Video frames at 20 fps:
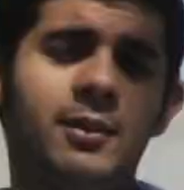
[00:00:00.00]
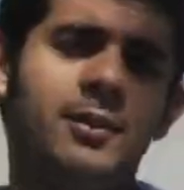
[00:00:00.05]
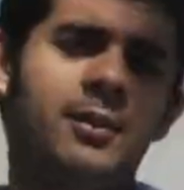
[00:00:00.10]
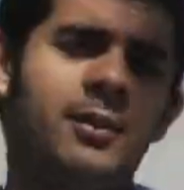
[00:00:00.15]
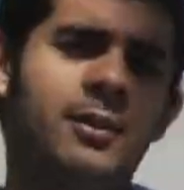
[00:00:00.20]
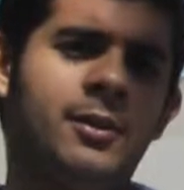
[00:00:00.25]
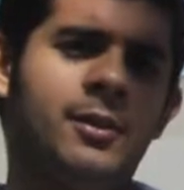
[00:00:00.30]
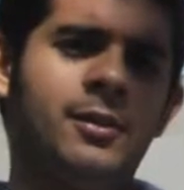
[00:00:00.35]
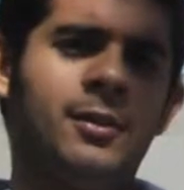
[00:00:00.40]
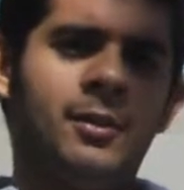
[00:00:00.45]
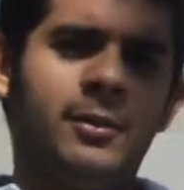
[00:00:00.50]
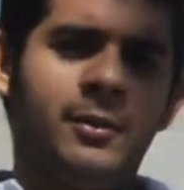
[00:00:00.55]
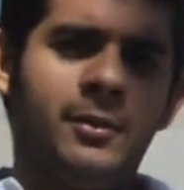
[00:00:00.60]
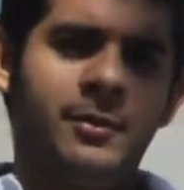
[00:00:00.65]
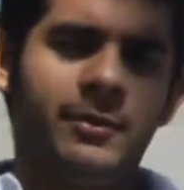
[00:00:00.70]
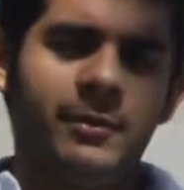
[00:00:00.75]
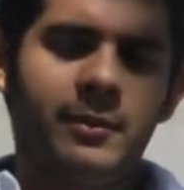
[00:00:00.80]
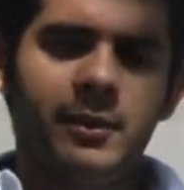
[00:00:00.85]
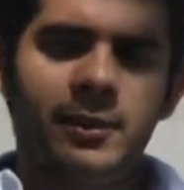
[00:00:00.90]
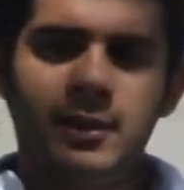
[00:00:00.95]

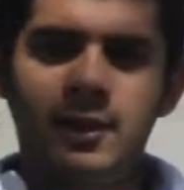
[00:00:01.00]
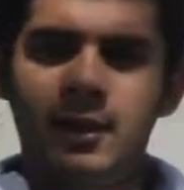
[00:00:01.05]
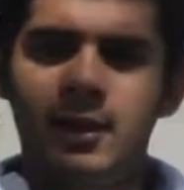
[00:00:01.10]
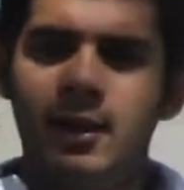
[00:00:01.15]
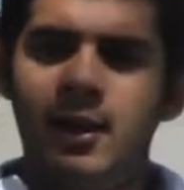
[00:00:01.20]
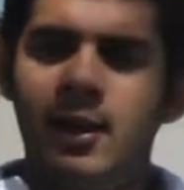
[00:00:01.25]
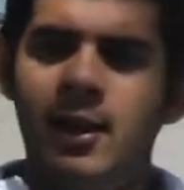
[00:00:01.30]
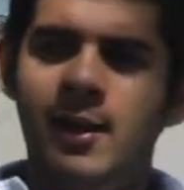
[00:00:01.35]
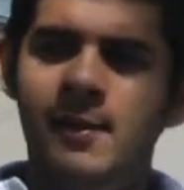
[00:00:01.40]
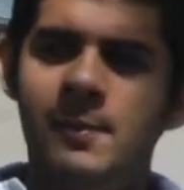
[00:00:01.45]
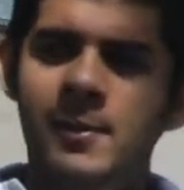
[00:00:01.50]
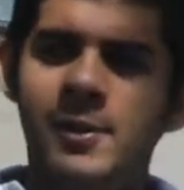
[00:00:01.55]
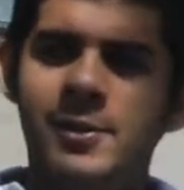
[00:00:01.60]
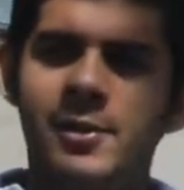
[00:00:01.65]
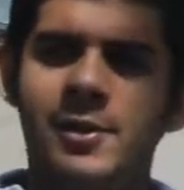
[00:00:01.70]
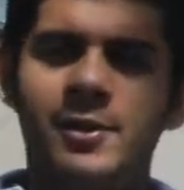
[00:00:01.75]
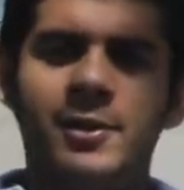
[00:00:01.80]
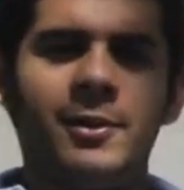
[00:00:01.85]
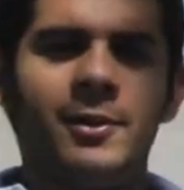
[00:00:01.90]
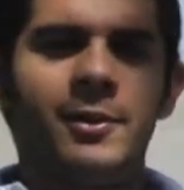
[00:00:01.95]
So, I'm
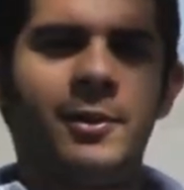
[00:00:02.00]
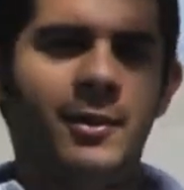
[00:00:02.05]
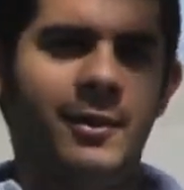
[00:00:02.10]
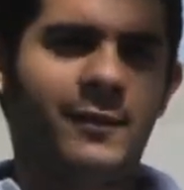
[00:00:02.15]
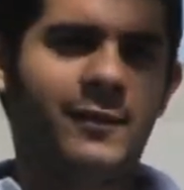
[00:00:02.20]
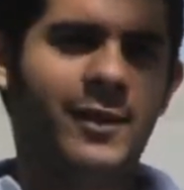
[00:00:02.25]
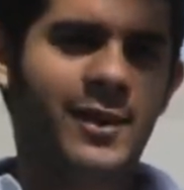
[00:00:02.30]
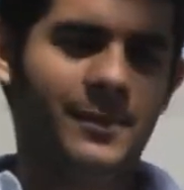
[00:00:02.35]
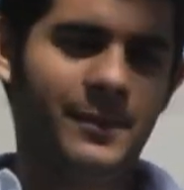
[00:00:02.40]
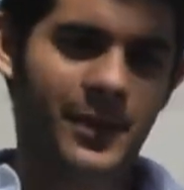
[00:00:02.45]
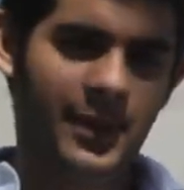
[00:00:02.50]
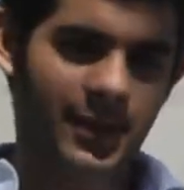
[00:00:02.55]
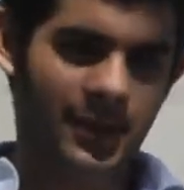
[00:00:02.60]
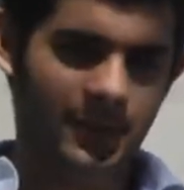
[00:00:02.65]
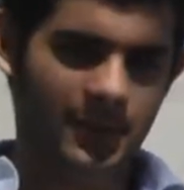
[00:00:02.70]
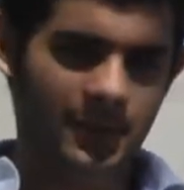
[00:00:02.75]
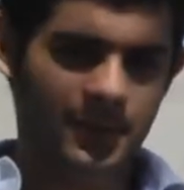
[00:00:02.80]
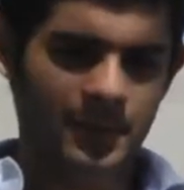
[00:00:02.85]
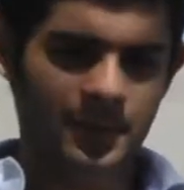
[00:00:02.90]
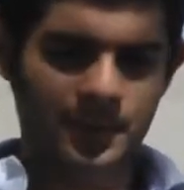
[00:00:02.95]
not sure if
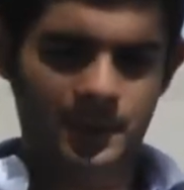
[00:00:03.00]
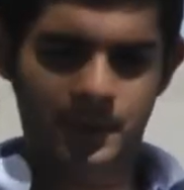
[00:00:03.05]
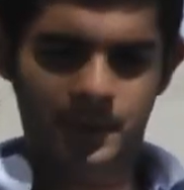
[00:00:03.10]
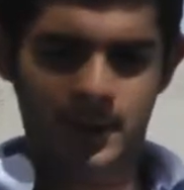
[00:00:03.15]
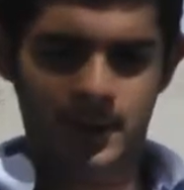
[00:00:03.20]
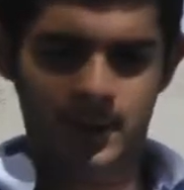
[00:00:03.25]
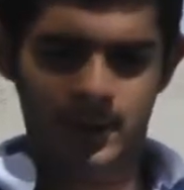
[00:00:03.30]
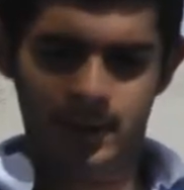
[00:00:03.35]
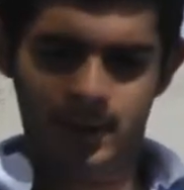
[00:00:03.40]
coming to